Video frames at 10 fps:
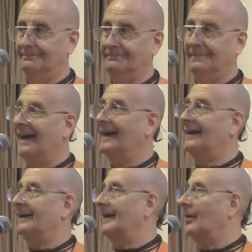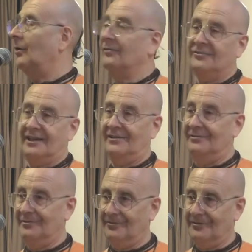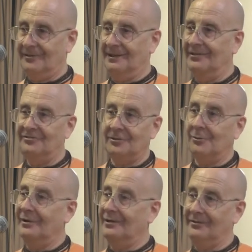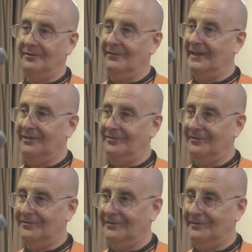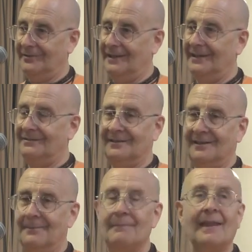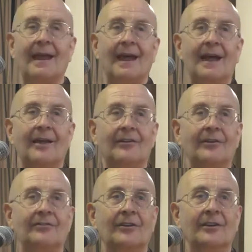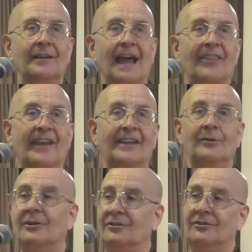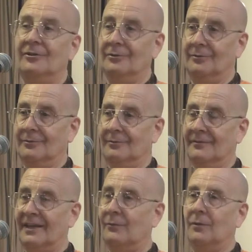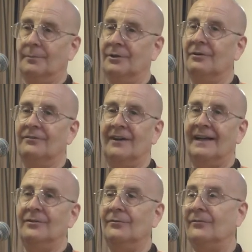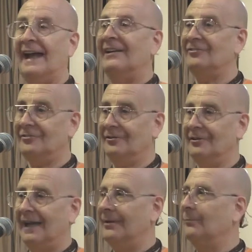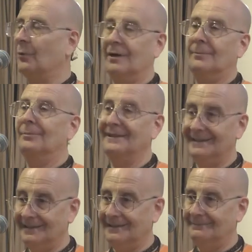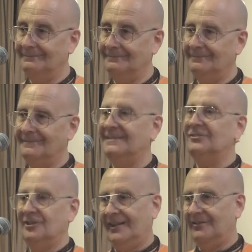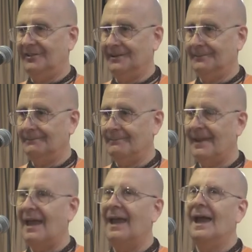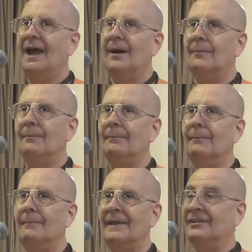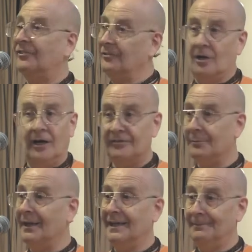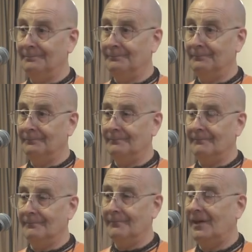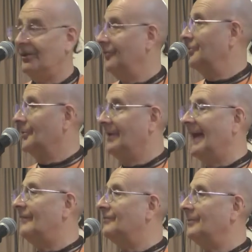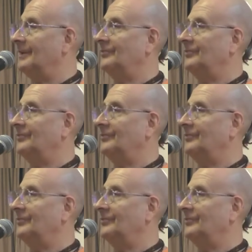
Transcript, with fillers: by all standards, at least according to the Vedas. That there's nothing you can do that will purify you faster and more completely than chanting. It doesn't cost money. You don't have to be